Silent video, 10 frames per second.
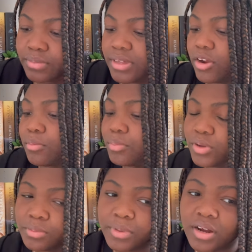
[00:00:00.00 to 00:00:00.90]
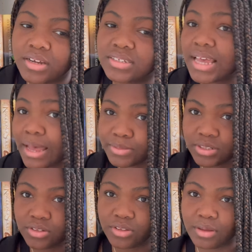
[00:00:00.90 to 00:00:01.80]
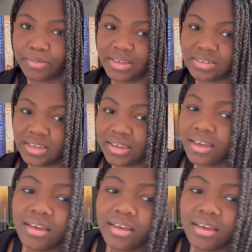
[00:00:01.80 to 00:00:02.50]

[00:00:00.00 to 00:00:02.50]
They are bookmarks, absolutely amazing.